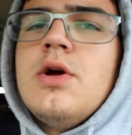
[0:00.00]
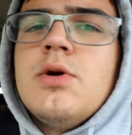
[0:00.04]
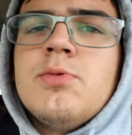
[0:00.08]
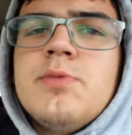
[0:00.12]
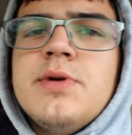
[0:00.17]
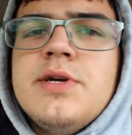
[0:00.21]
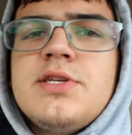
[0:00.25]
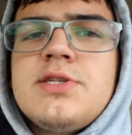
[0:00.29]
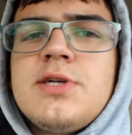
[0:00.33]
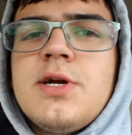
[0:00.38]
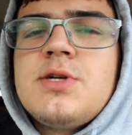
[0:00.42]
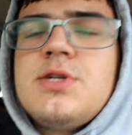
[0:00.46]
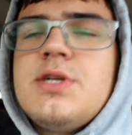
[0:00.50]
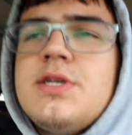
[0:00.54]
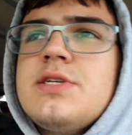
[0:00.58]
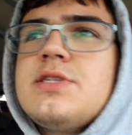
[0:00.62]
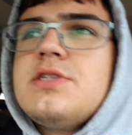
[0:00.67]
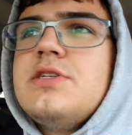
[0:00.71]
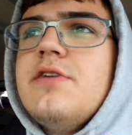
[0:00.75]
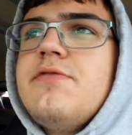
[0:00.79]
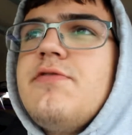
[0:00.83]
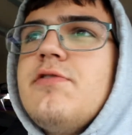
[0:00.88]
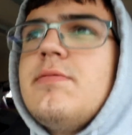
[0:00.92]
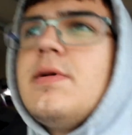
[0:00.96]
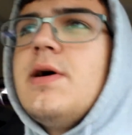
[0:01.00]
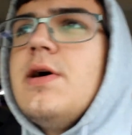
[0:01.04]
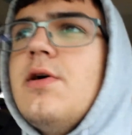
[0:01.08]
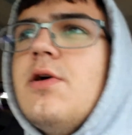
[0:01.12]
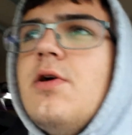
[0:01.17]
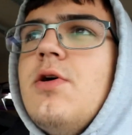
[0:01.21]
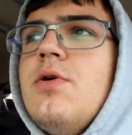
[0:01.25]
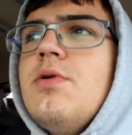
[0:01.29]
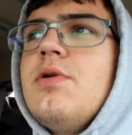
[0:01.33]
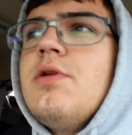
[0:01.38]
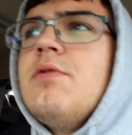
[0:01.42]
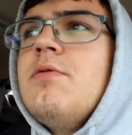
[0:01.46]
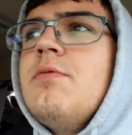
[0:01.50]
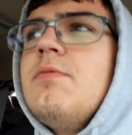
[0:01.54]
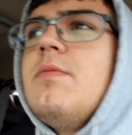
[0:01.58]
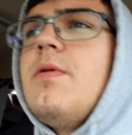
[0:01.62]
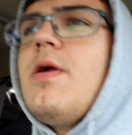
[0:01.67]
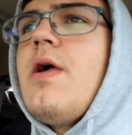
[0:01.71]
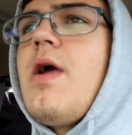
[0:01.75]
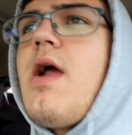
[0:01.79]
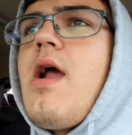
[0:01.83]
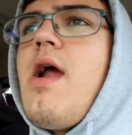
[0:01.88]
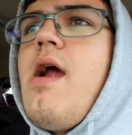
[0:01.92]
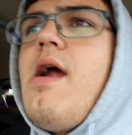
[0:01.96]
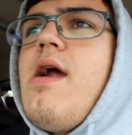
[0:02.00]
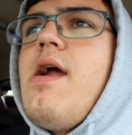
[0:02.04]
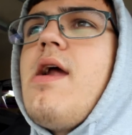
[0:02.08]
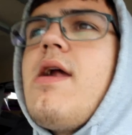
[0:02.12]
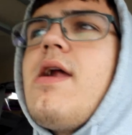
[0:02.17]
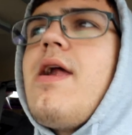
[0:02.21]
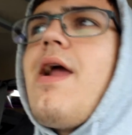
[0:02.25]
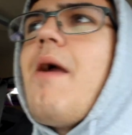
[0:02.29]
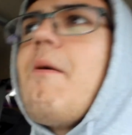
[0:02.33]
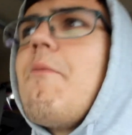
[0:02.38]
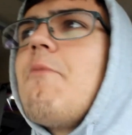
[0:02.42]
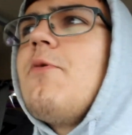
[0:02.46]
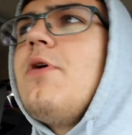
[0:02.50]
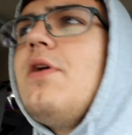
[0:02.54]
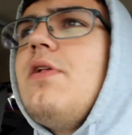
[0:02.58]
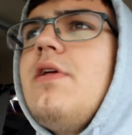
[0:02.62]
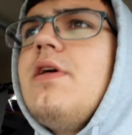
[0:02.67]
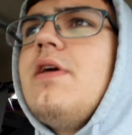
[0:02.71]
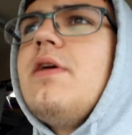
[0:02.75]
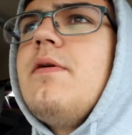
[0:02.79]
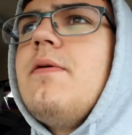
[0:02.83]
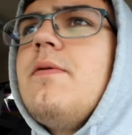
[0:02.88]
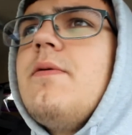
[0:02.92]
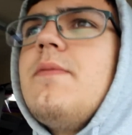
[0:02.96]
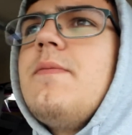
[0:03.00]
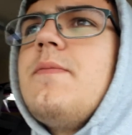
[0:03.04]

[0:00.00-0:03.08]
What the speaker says: researching stuff on my own, and really